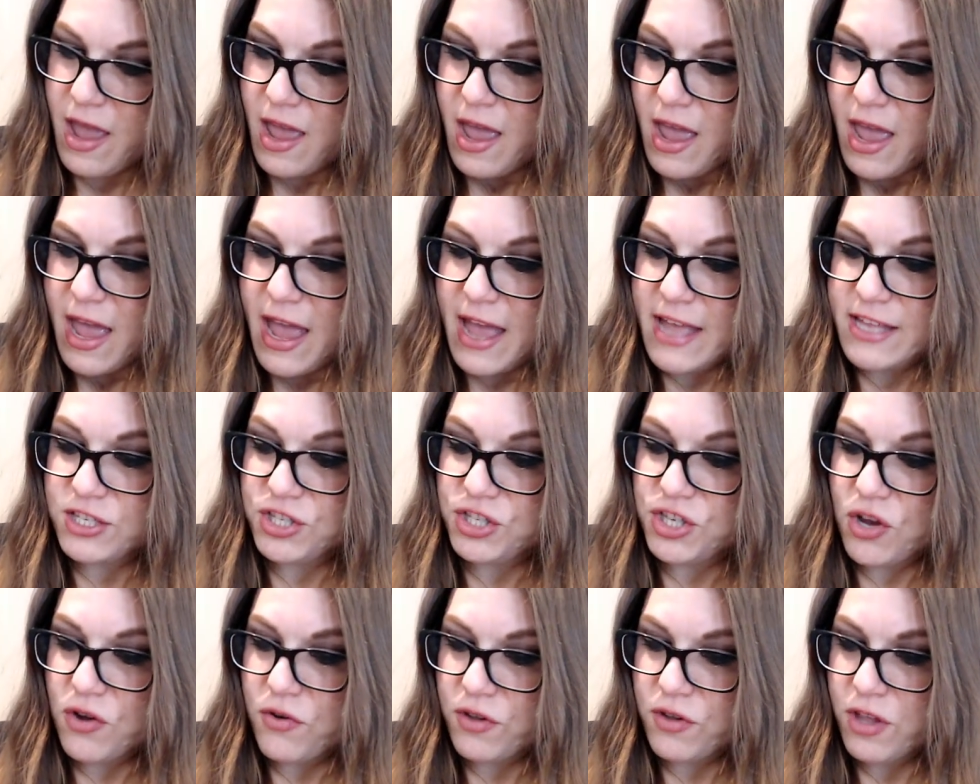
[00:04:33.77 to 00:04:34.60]
And
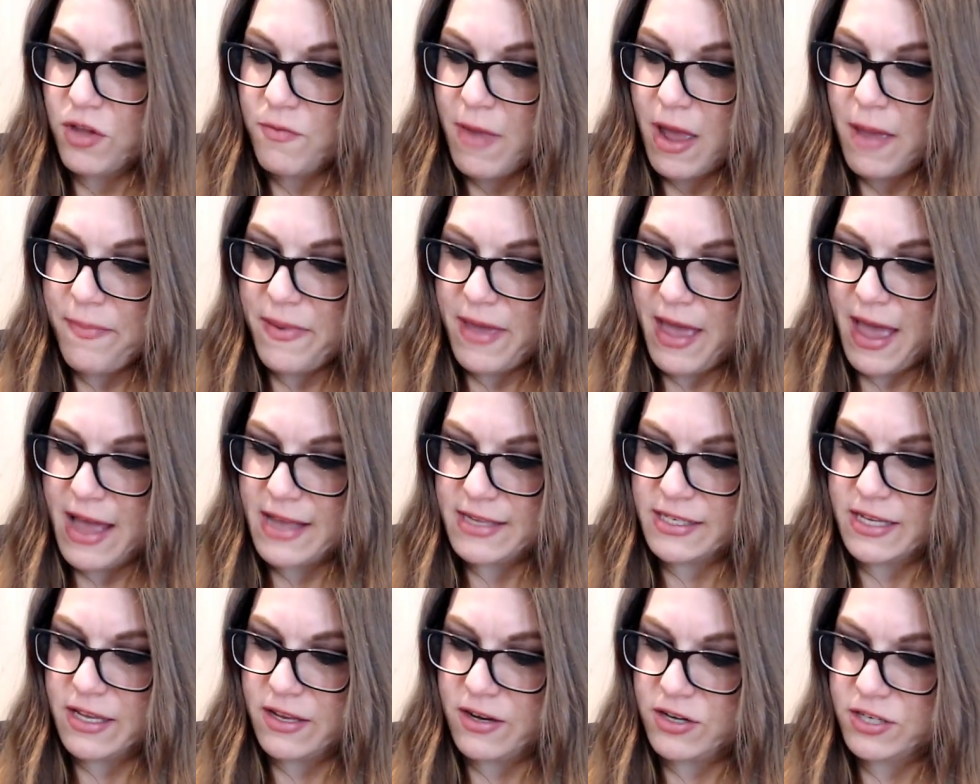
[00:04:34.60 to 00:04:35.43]
so you might be
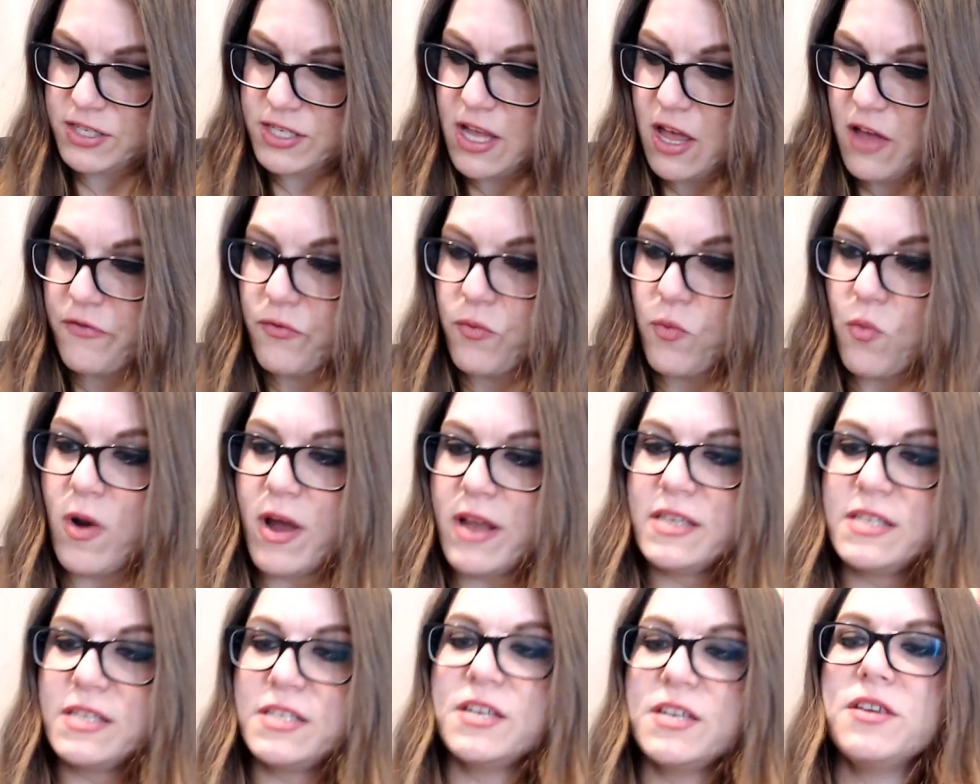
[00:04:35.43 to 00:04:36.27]
asking yourself,
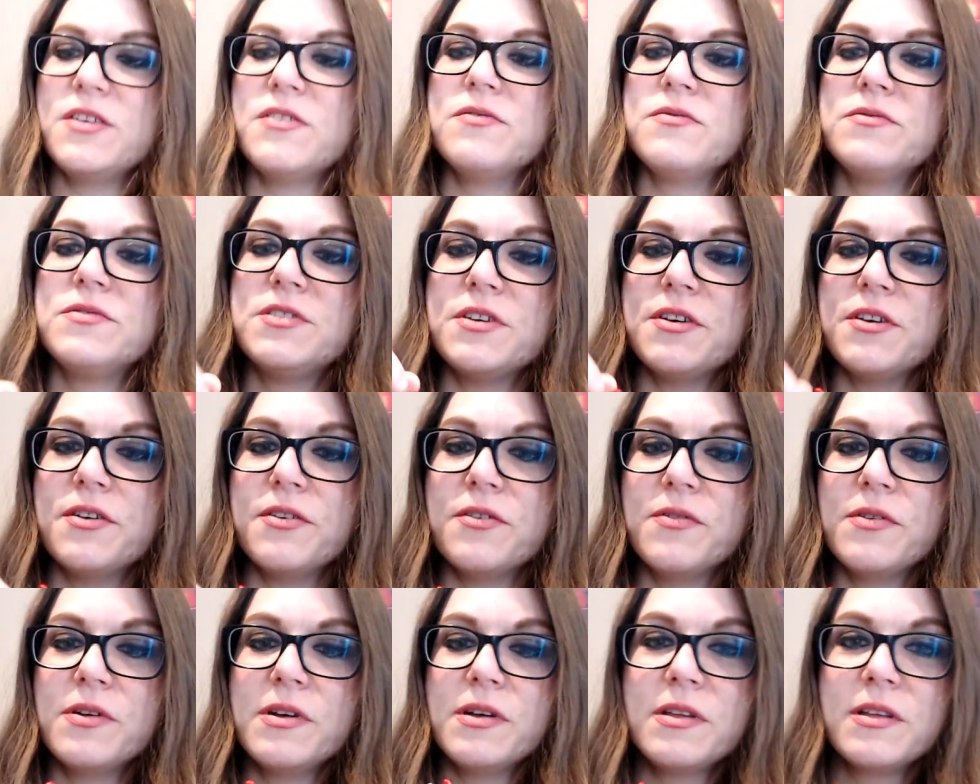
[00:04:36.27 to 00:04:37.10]
what do you
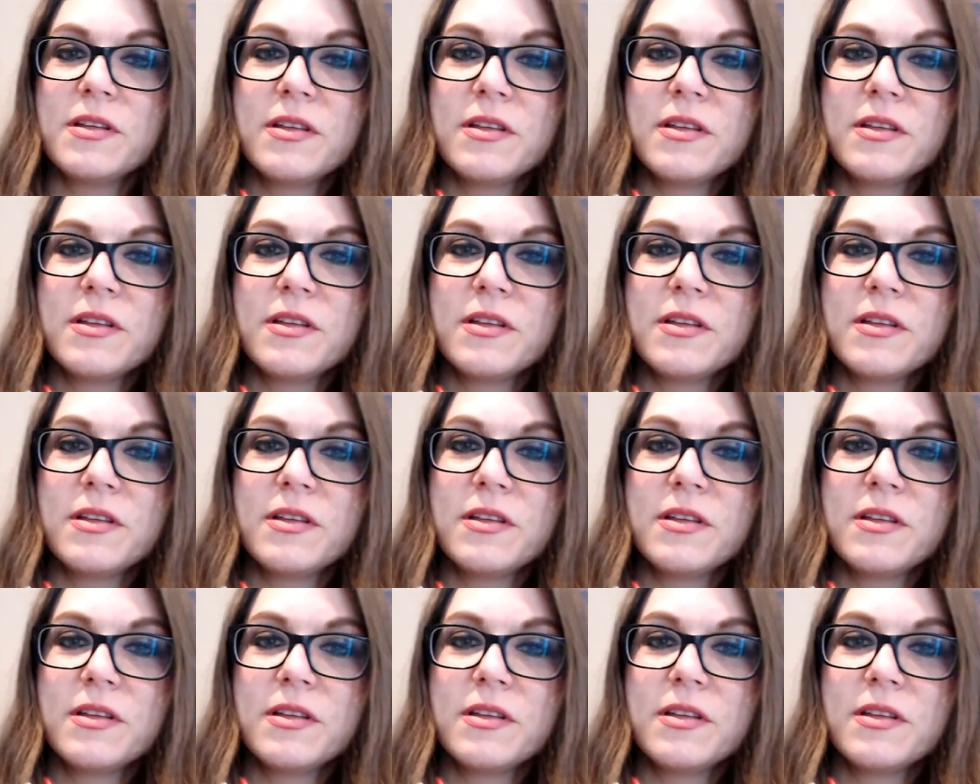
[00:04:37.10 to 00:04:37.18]
do?